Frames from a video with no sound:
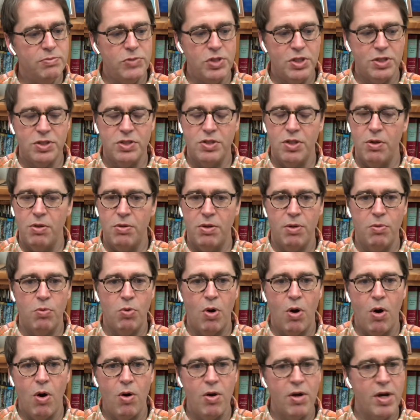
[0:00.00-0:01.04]
just so that
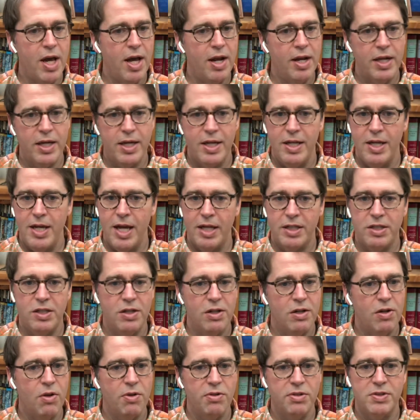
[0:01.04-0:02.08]
we're all kind of connected
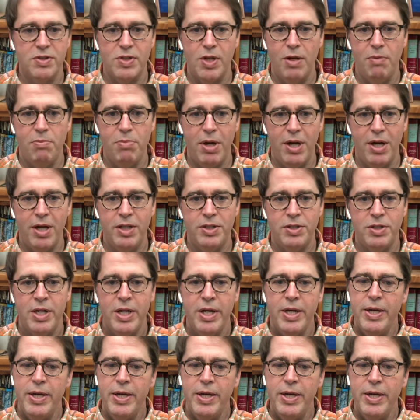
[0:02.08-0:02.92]
and on the same page.